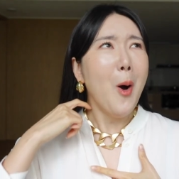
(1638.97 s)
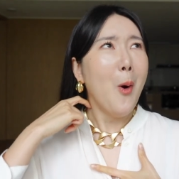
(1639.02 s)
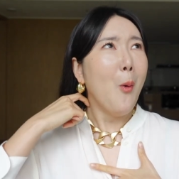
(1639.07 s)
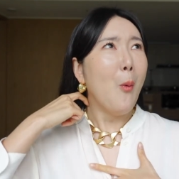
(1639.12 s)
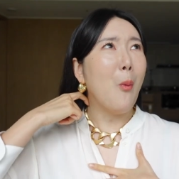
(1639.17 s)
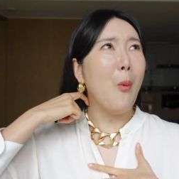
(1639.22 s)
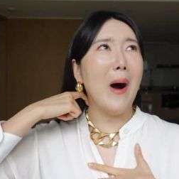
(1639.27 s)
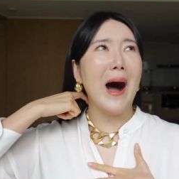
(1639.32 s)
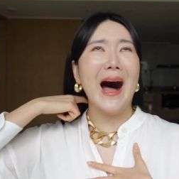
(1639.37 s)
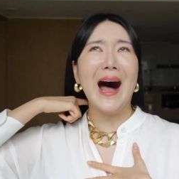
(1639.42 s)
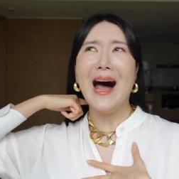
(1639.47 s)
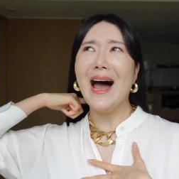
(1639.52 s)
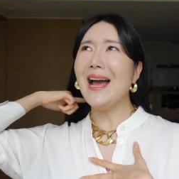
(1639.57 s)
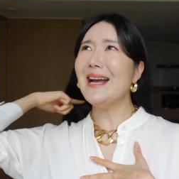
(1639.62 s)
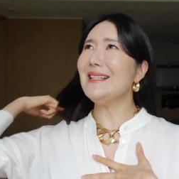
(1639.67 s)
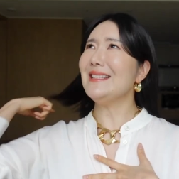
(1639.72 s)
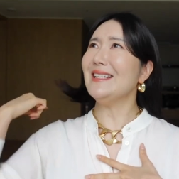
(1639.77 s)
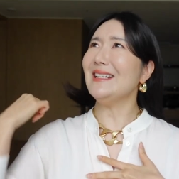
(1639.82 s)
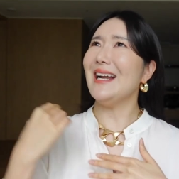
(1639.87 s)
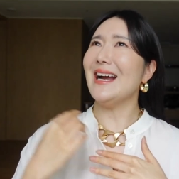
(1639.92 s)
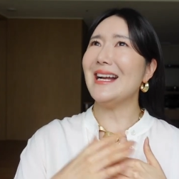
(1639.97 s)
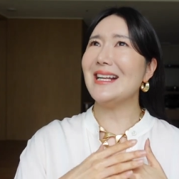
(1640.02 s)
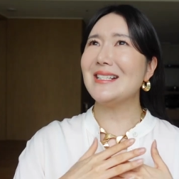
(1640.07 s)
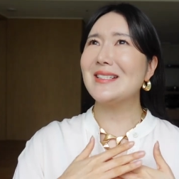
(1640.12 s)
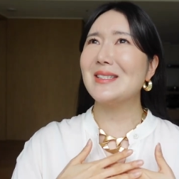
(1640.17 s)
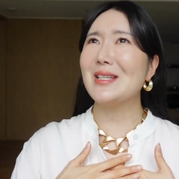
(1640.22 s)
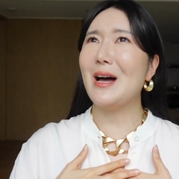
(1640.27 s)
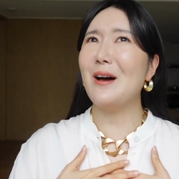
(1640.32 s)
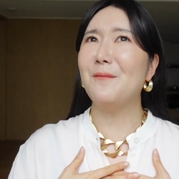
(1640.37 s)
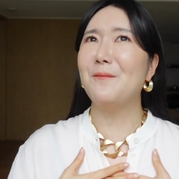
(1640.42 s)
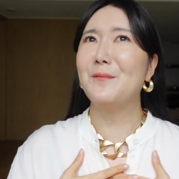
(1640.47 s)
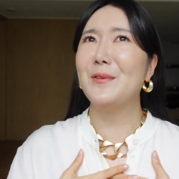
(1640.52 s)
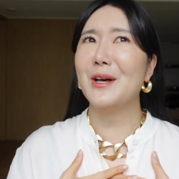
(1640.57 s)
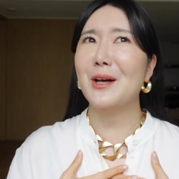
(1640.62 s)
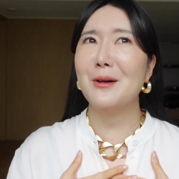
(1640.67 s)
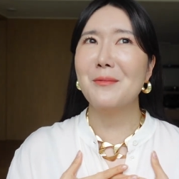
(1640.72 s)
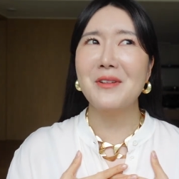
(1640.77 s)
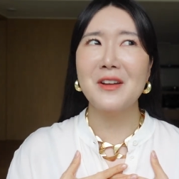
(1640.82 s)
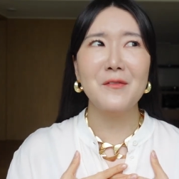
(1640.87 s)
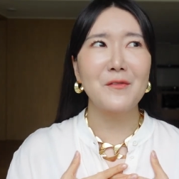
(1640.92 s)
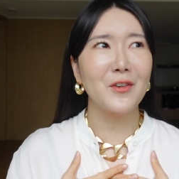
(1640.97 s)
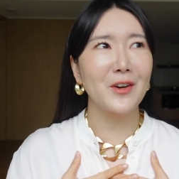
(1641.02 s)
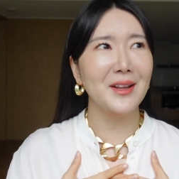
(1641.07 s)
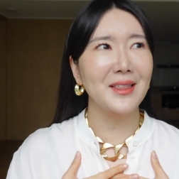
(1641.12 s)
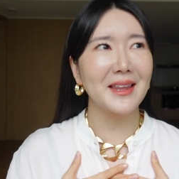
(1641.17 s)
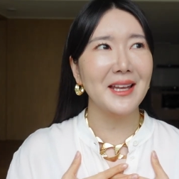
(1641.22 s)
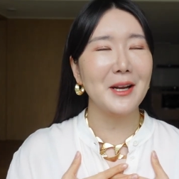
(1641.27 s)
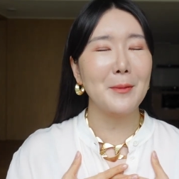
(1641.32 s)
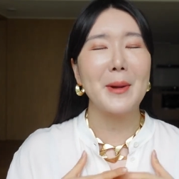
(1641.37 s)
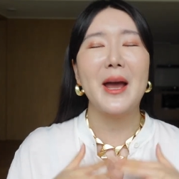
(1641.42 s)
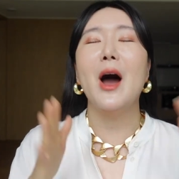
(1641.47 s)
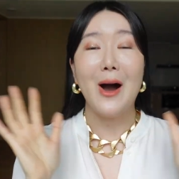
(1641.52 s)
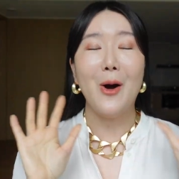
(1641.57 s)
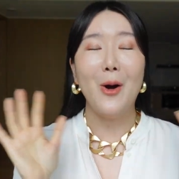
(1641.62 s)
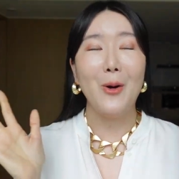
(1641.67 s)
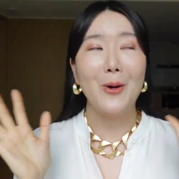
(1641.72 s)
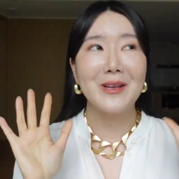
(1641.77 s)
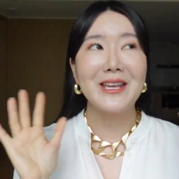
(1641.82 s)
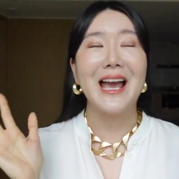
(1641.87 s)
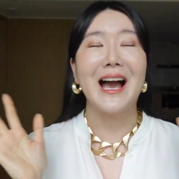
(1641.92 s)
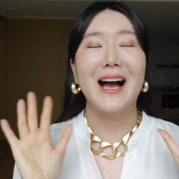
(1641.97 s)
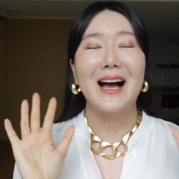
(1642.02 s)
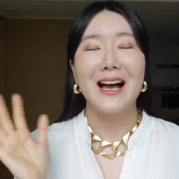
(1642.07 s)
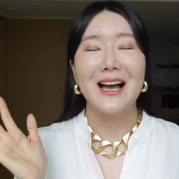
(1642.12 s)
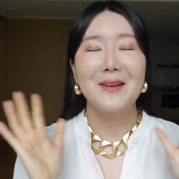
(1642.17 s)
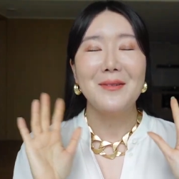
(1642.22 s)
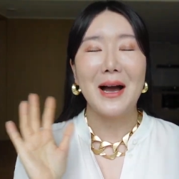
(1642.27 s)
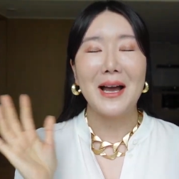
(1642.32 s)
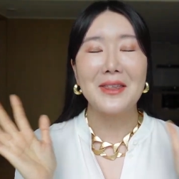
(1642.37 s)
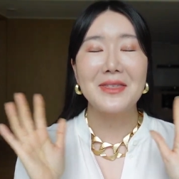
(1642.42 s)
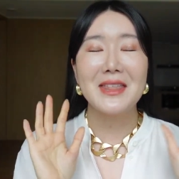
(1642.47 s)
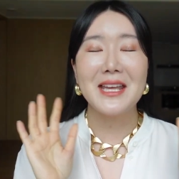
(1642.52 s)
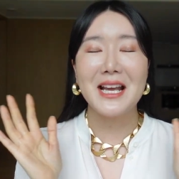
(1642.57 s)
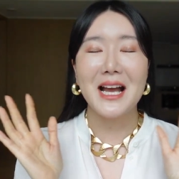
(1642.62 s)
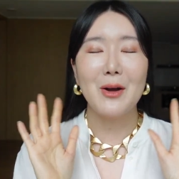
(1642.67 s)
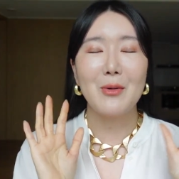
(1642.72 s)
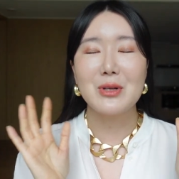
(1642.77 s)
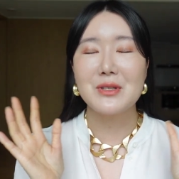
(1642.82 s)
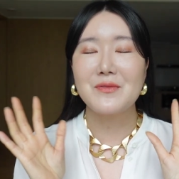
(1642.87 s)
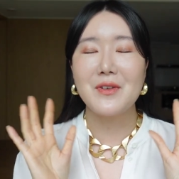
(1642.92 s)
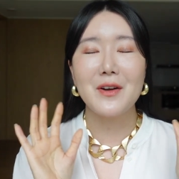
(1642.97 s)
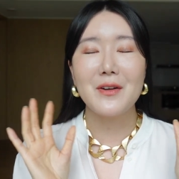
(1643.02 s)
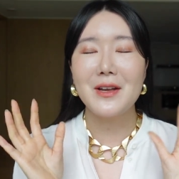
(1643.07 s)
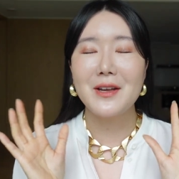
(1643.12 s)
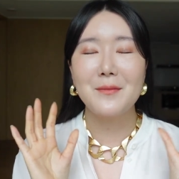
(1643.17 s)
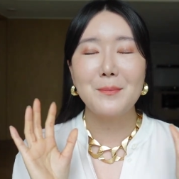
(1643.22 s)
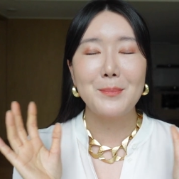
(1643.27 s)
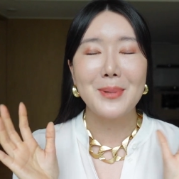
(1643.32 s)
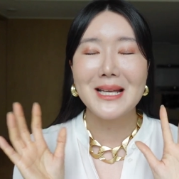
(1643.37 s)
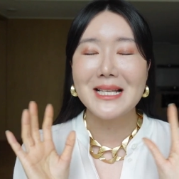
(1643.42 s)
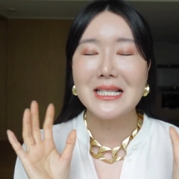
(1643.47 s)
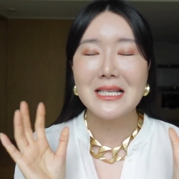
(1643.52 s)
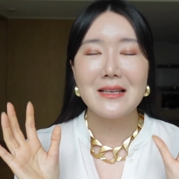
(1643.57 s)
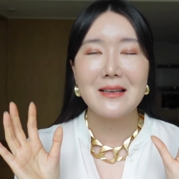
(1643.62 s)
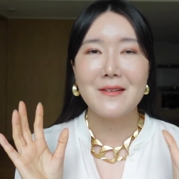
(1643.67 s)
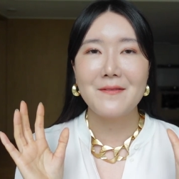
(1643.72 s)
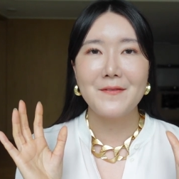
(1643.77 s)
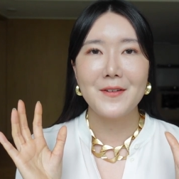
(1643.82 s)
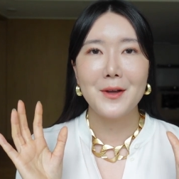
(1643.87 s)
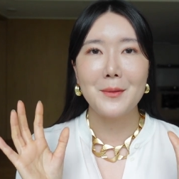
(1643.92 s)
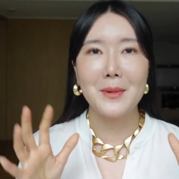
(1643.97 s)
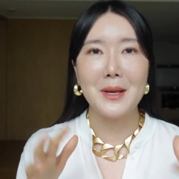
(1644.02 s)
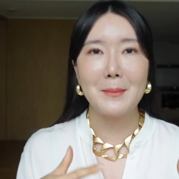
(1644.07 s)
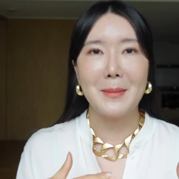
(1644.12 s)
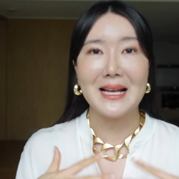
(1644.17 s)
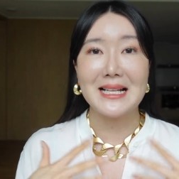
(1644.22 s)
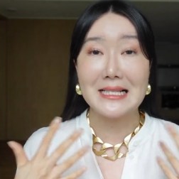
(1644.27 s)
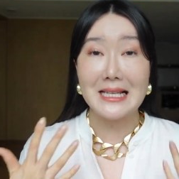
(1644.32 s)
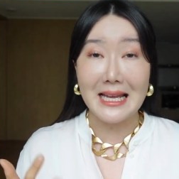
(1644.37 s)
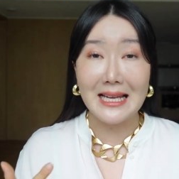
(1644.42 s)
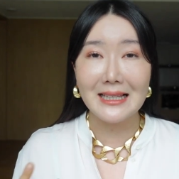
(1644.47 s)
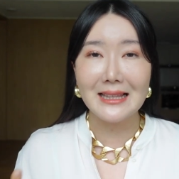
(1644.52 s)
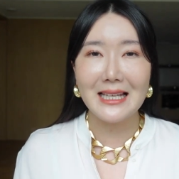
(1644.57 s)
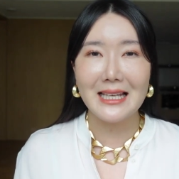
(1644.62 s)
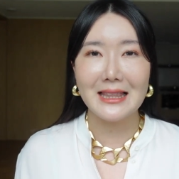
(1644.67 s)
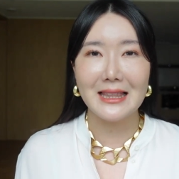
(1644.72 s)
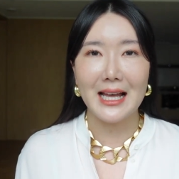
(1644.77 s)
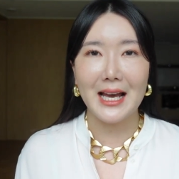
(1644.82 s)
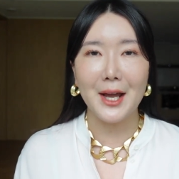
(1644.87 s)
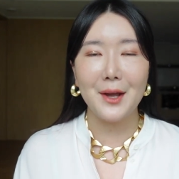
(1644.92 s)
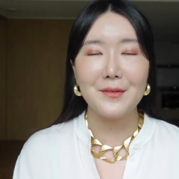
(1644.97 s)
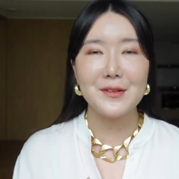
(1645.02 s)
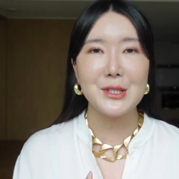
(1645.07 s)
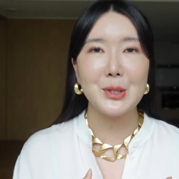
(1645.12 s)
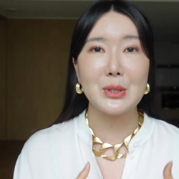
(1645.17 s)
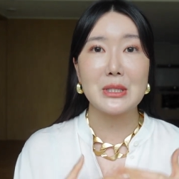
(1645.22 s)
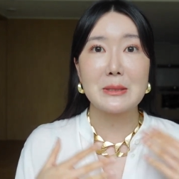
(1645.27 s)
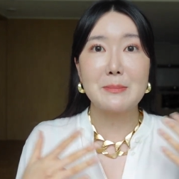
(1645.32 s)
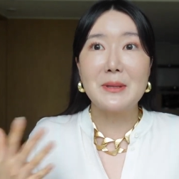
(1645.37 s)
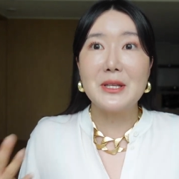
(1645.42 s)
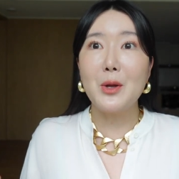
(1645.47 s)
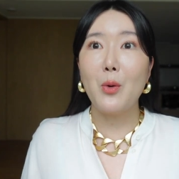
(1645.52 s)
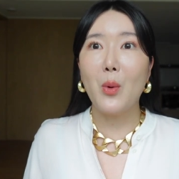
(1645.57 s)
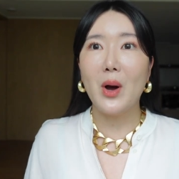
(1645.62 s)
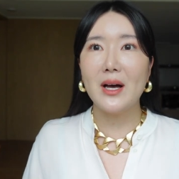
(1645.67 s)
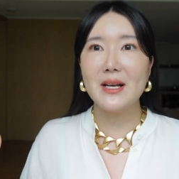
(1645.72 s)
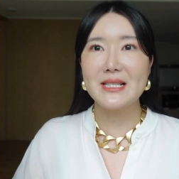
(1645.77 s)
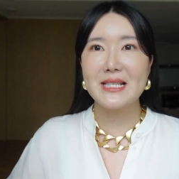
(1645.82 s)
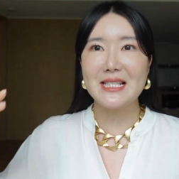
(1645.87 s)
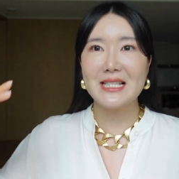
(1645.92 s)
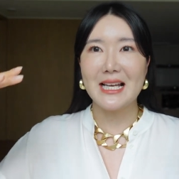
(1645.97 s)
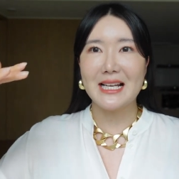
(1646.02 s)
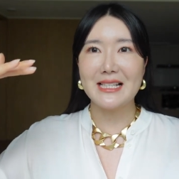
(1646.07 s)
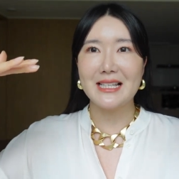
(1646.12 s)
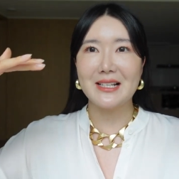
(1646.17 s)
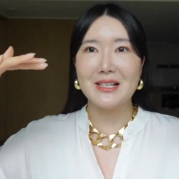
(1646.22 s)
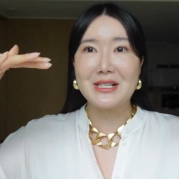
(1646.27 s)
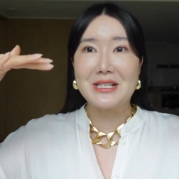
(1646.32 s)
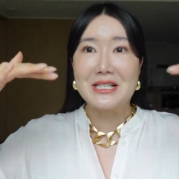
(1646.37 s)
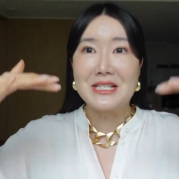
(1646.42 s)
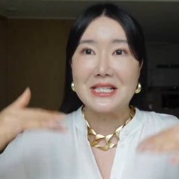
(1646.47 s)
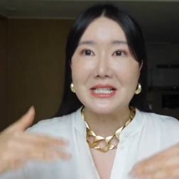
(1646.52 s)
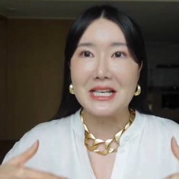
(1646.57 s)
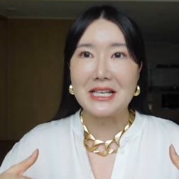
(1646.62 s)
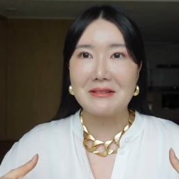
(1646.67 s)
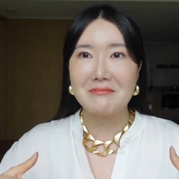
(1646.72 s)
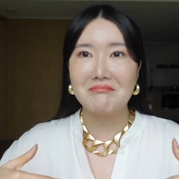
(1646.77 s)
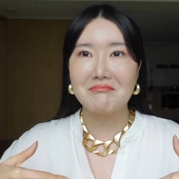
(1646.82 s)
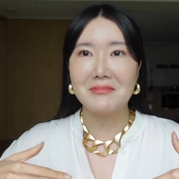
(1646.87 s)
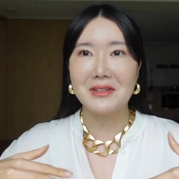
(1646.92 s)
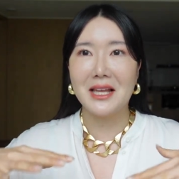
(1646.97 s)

Why did I stop filming for a little bit? Oh yeah, I think I was very busy filming my daily life, so it's been a while since I did a sit